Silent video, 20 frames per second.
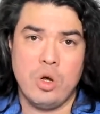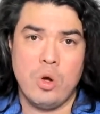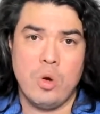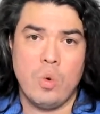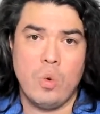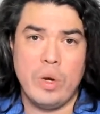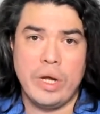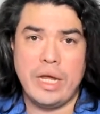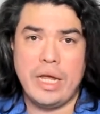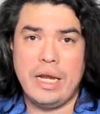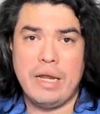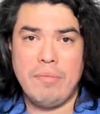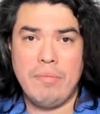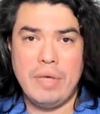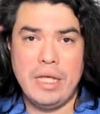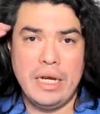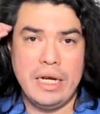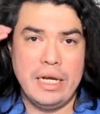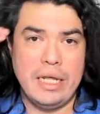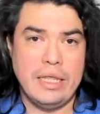we can
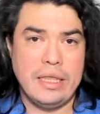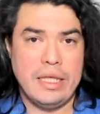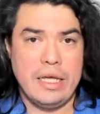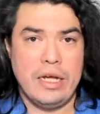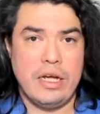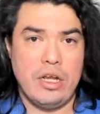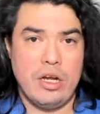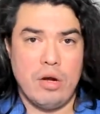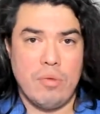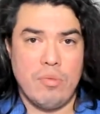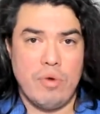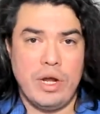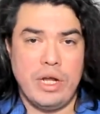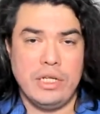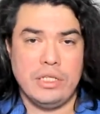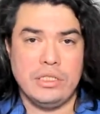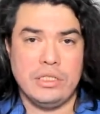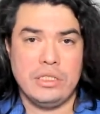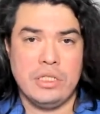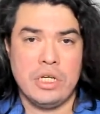immediately think in our
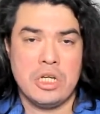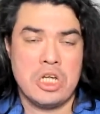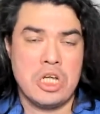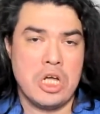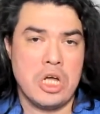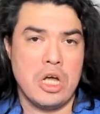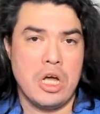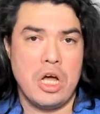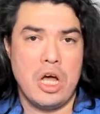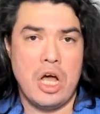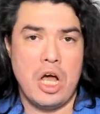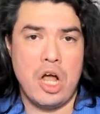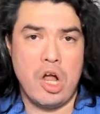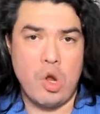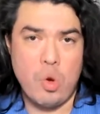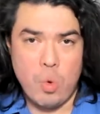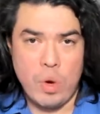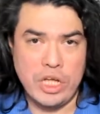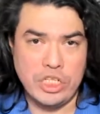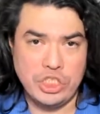brains a
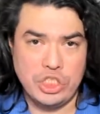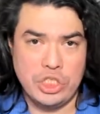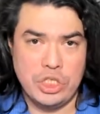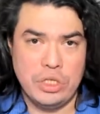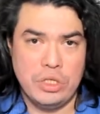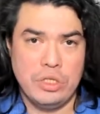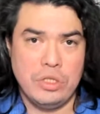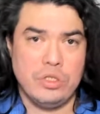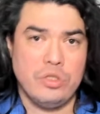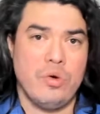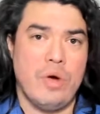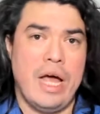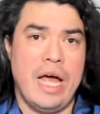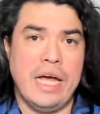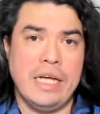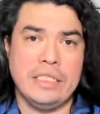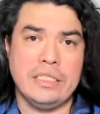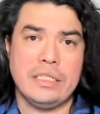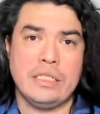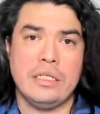question to
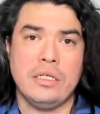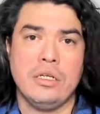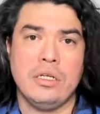ask,